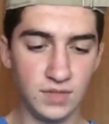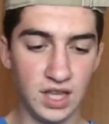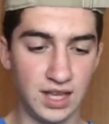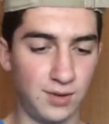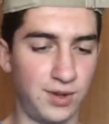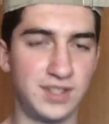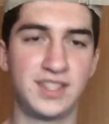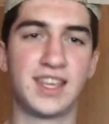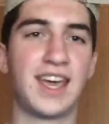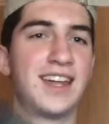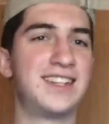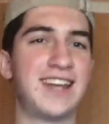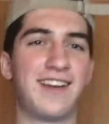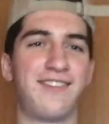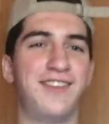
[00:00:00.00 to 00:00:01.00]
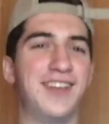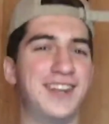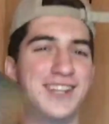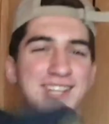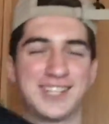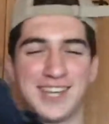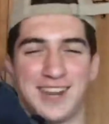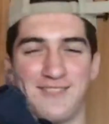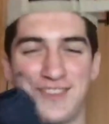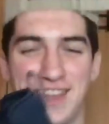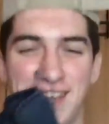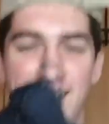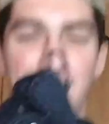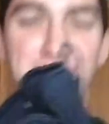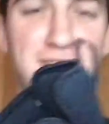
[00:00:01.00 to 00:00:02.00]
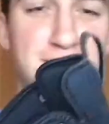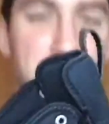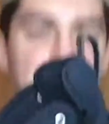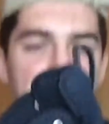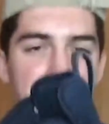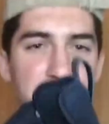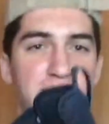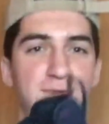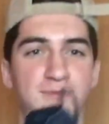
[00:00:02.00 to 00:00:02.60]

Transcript: Once again, definitely just going to be a comfortable shoe.